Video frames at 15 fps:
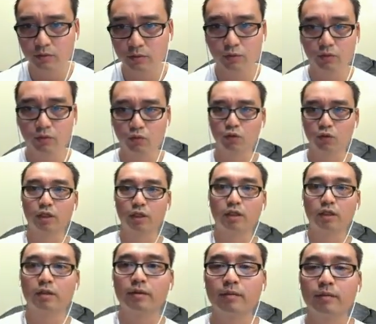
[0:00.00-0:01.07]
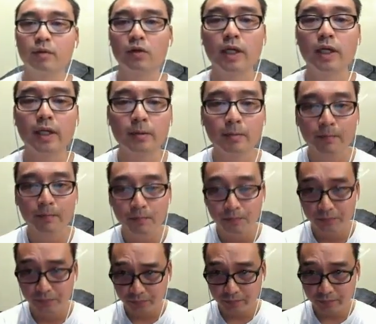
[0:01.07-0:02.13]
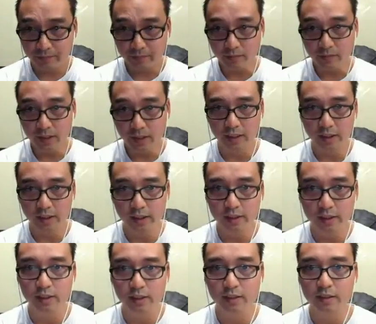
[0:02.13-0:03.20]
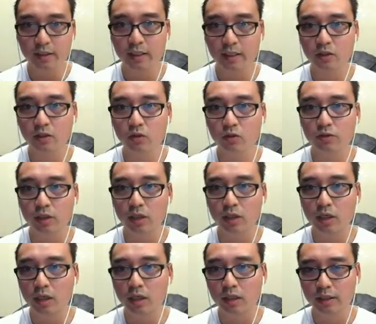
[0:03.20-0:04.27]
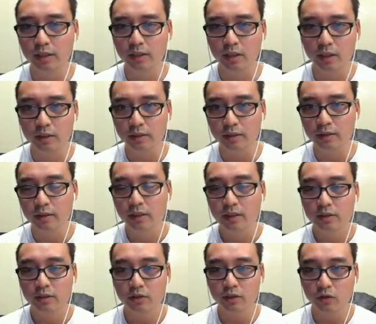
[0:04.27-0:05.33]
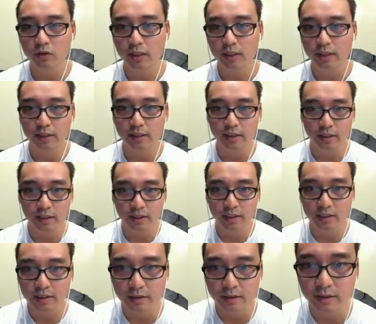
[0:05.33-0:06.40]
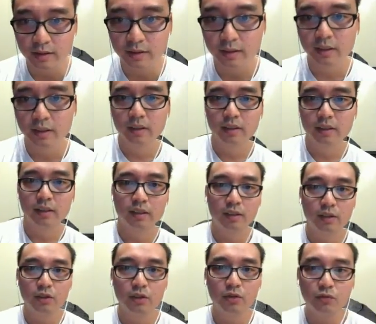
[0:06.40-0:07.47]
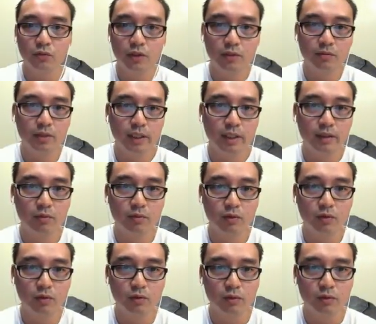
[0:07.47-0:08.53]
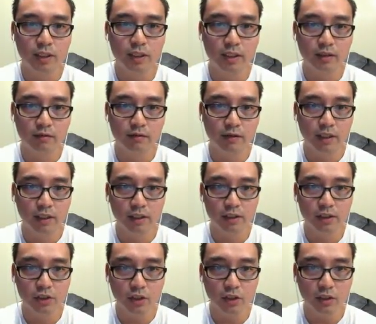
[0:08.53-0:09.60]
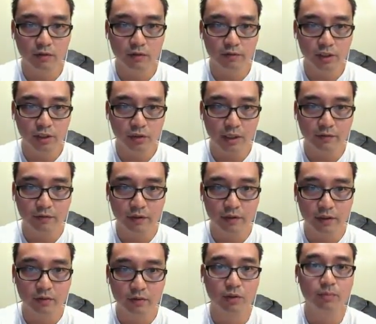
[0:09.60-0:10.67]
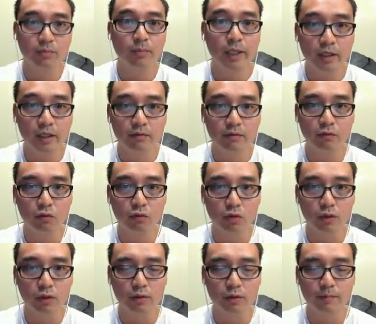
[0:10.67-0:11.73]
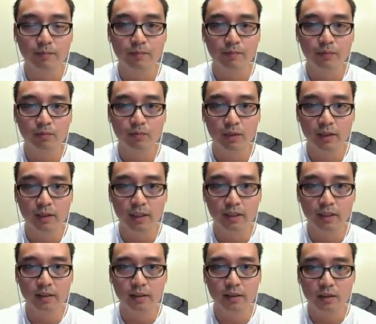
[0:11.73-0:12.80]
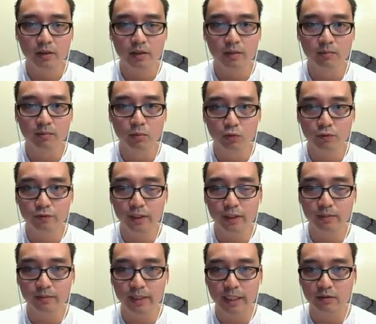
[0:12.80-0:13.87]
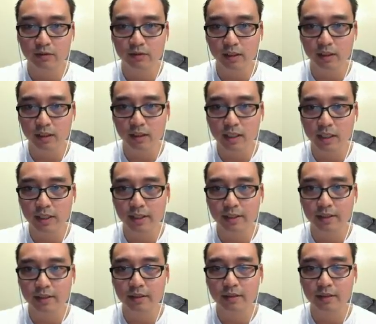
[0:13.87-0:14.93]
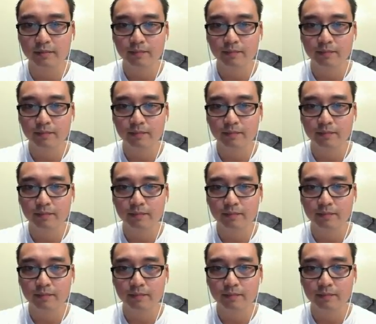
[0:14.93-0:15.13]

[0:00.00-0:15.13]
rewarded. Okay? And this just kind of goes on and on. So the whole idea is you want to be able to take advantage of the traffic that we paid for, but then move them down the line